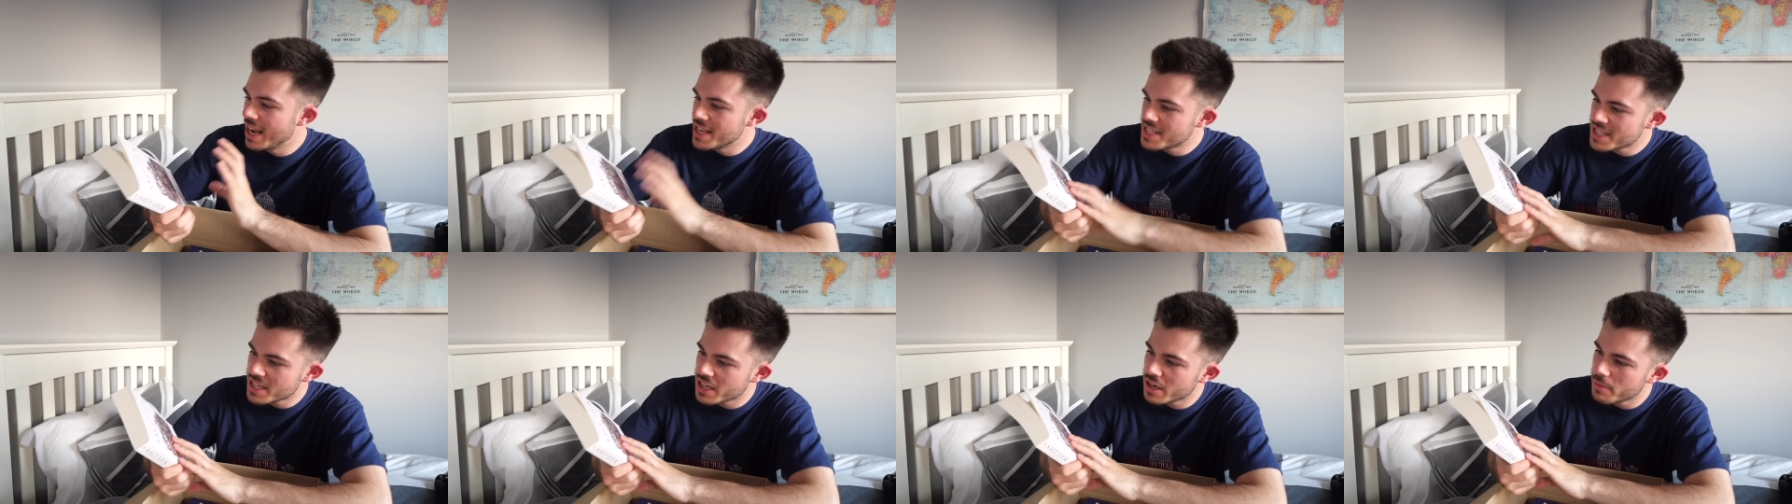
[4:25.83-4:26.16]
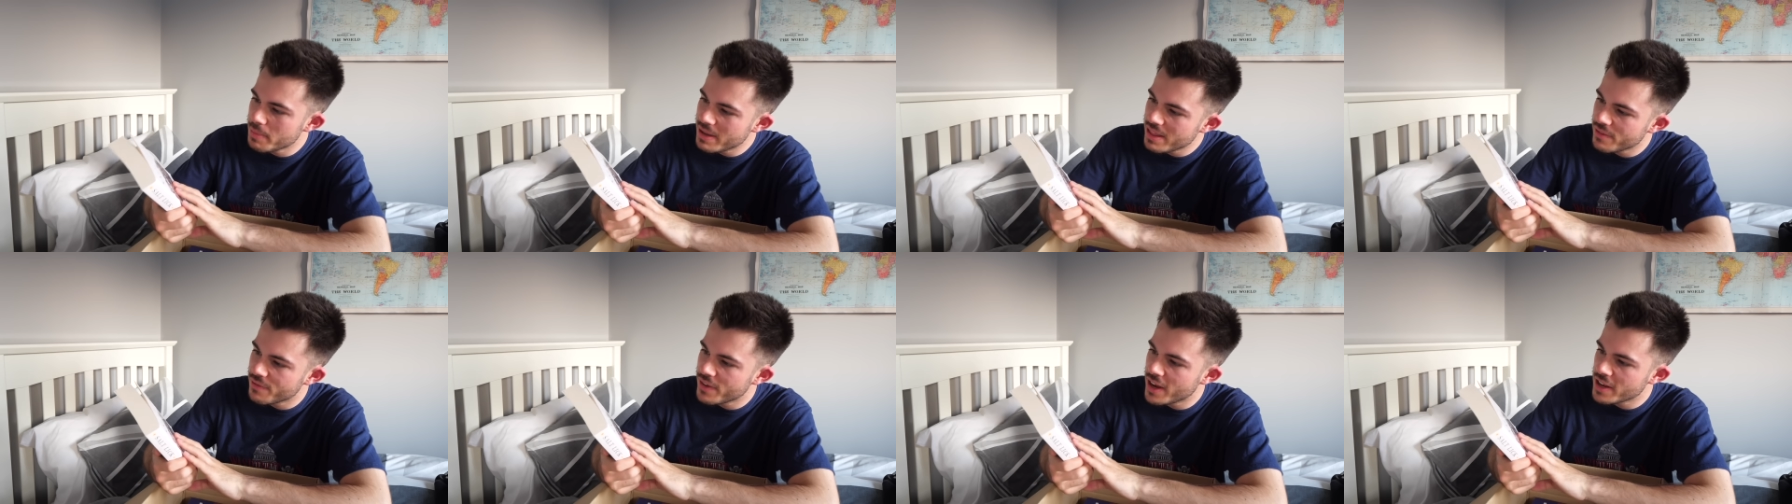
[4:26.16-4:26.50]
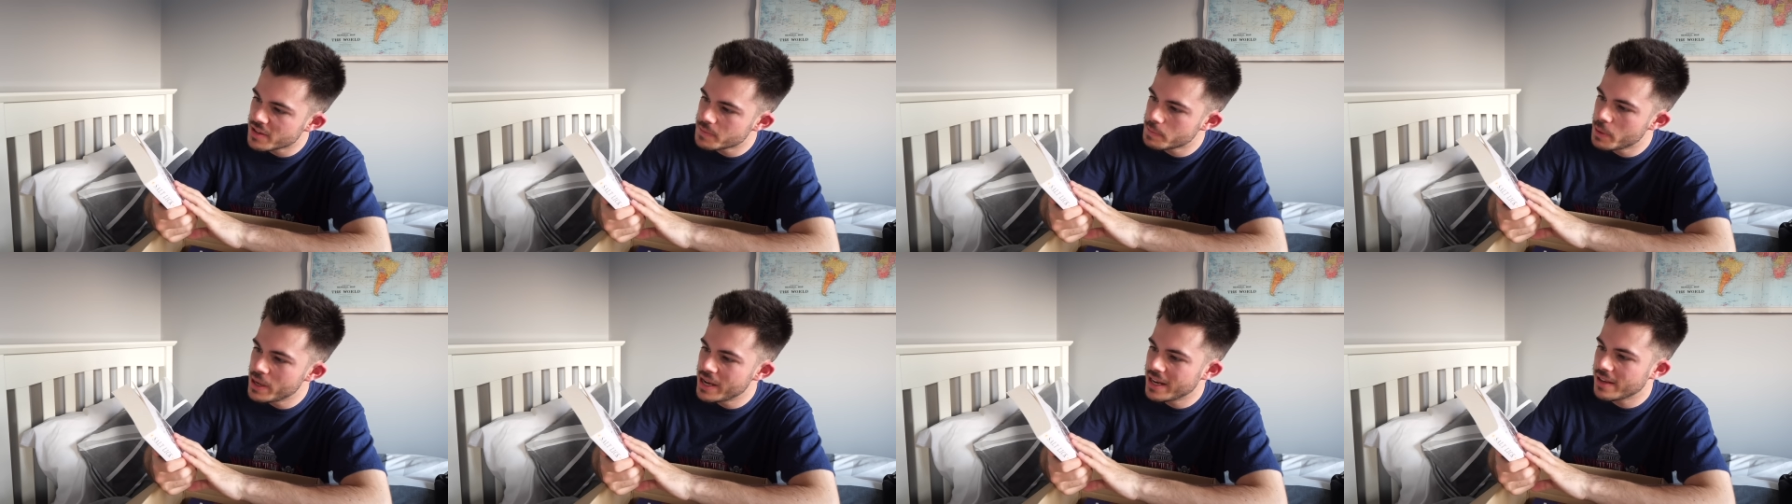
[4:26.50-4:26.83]
Is it going to be the
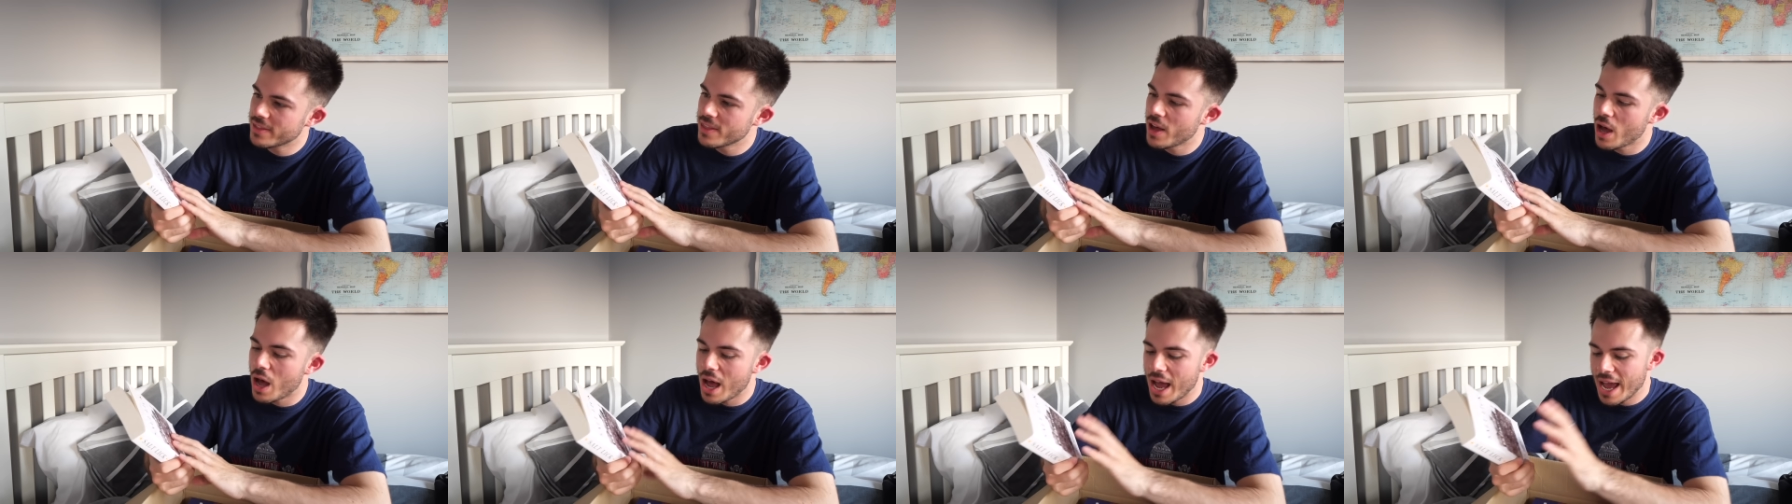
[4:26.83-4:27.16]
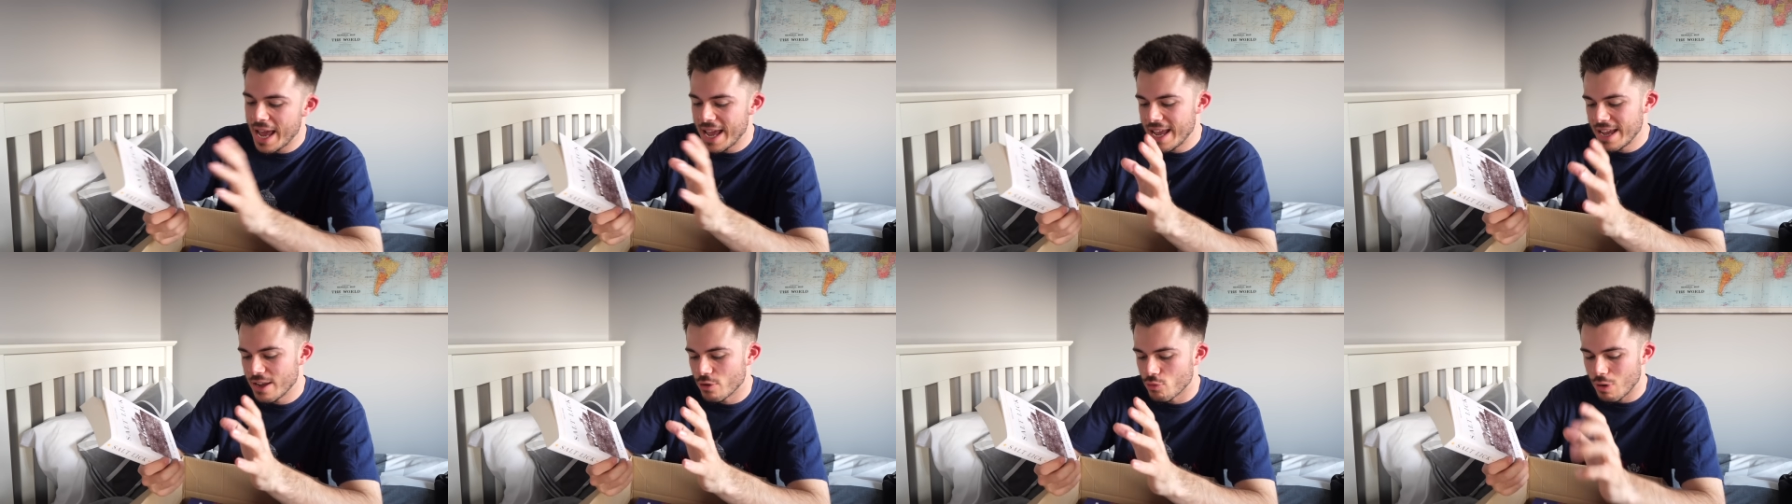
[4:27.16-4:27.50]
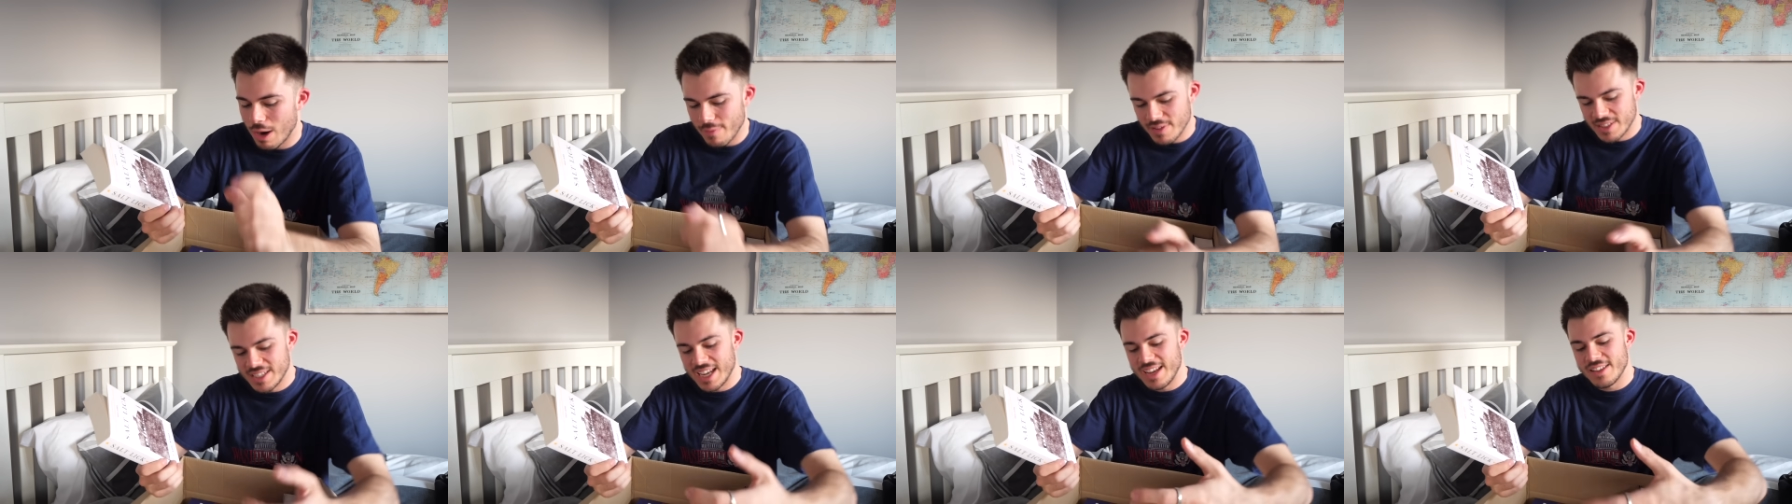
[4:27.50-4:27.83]
first pick that I
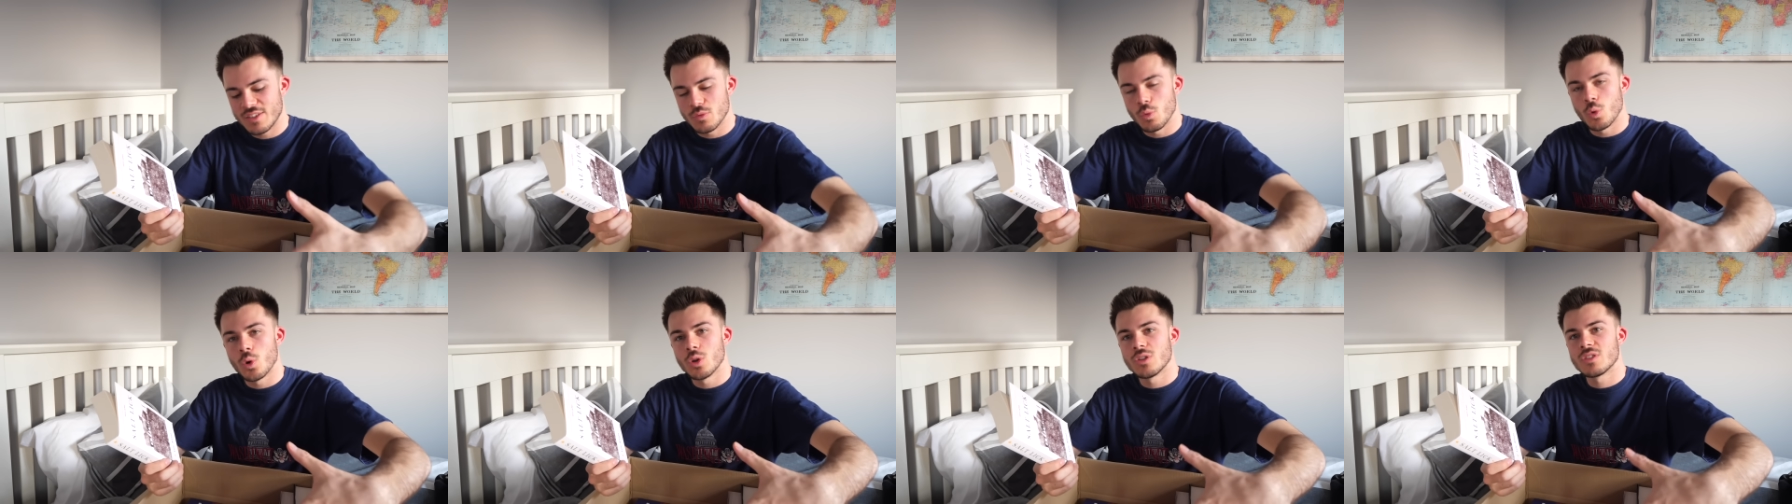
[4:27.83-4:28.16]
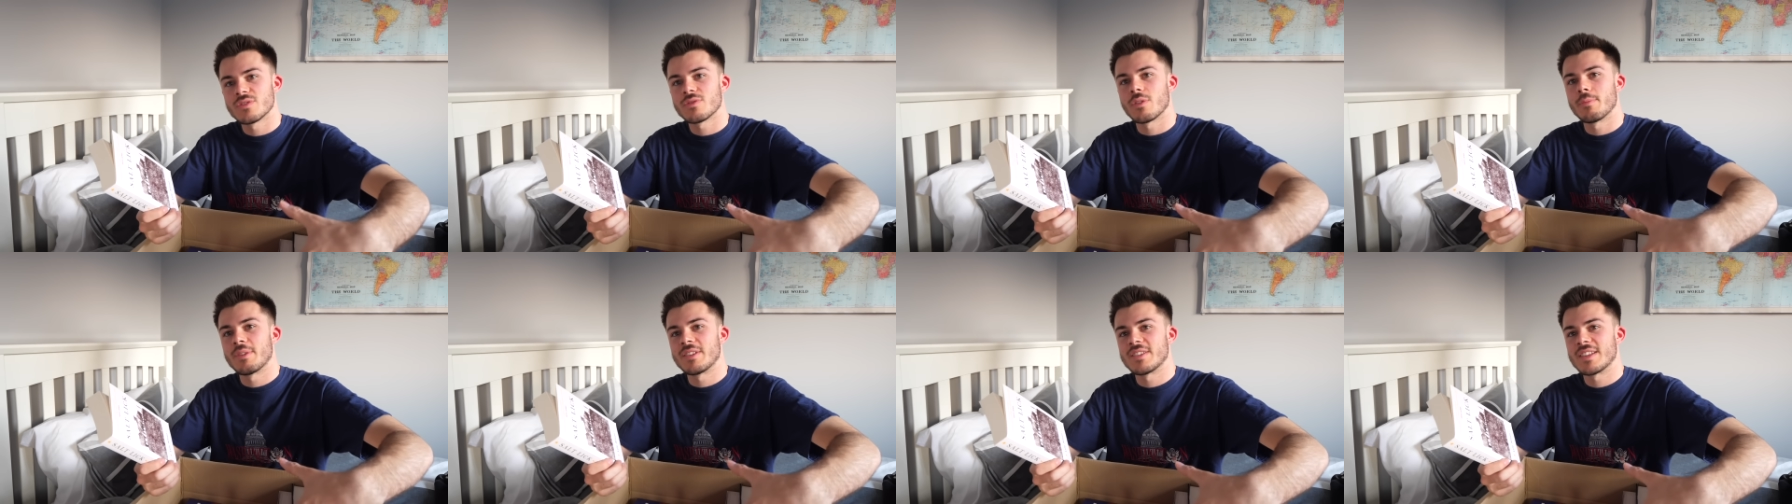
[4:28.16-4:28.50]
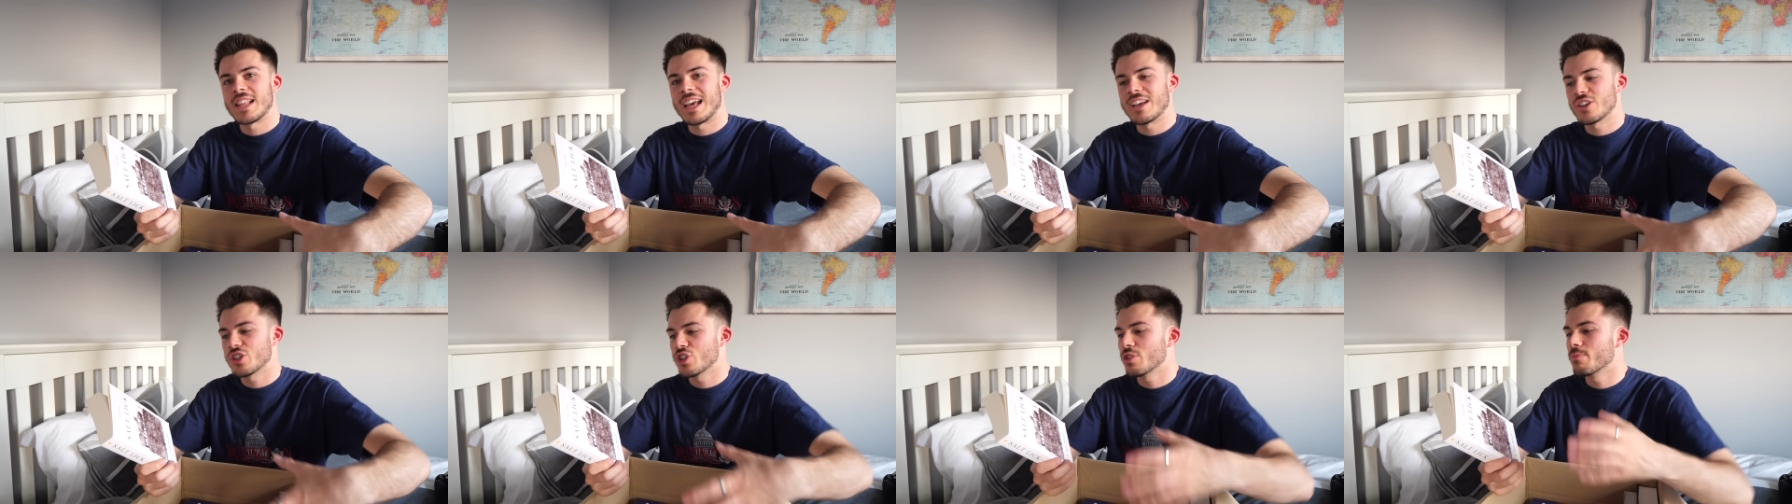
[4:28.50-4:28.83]
gravitate towards from the
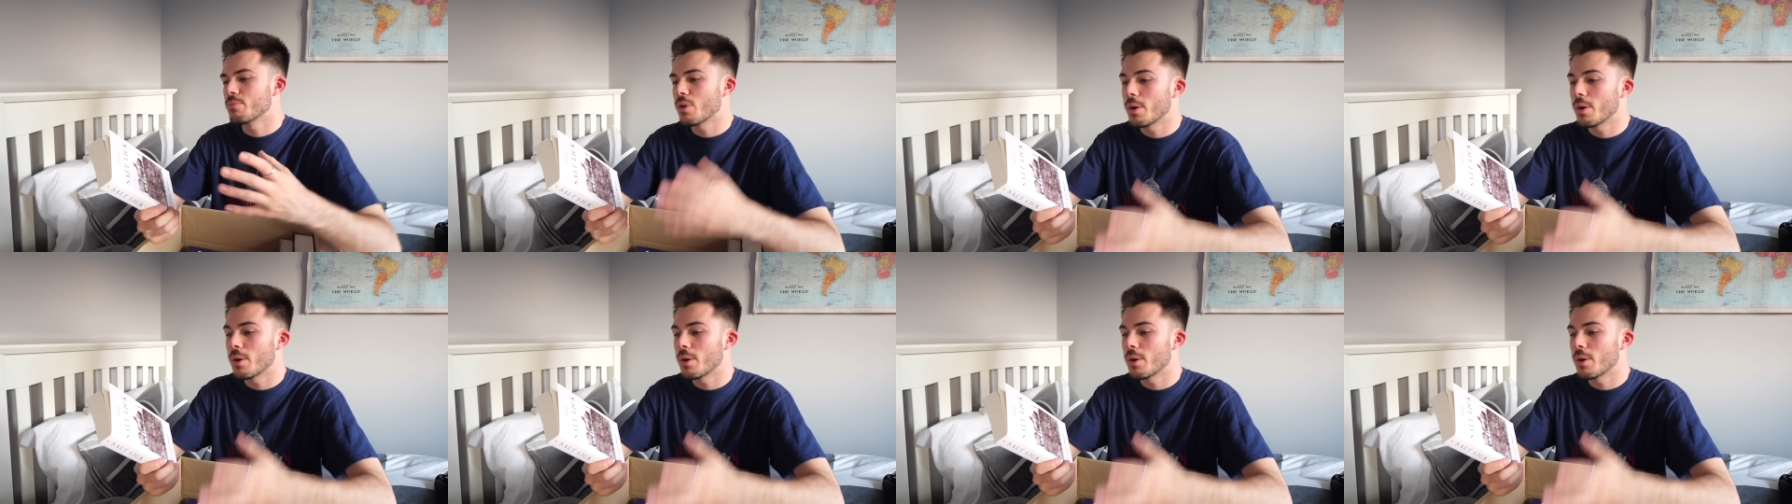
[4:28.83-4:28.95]
selection?